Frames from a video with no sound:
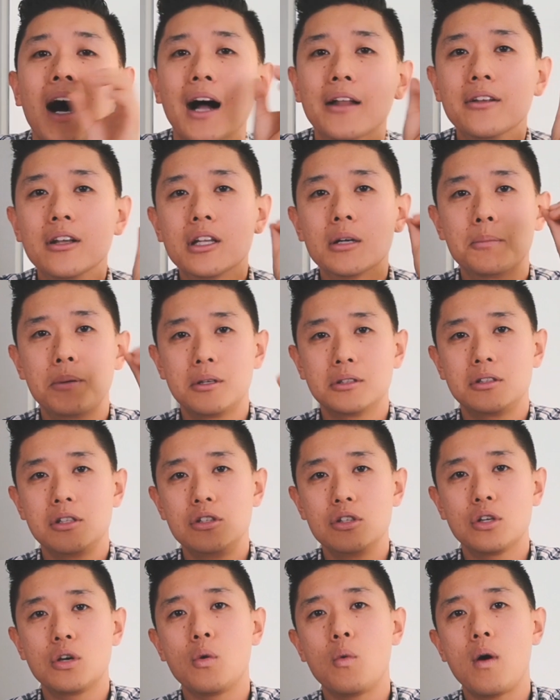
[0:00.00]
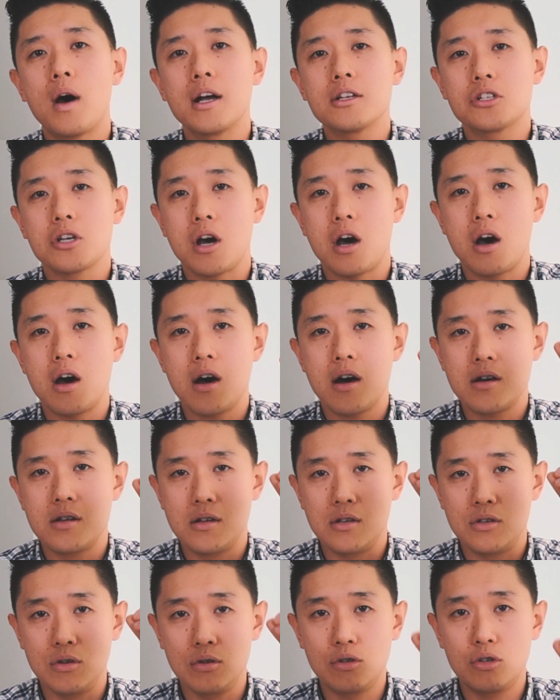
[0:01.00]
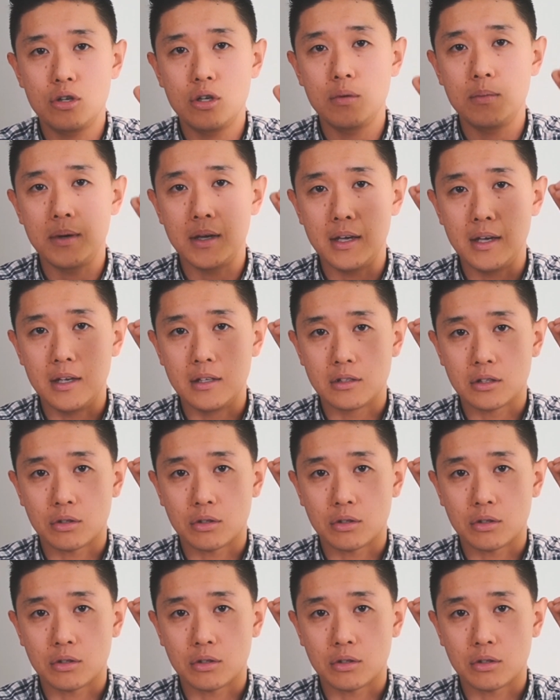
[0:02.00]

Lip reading: Another person you can watch on YouTube is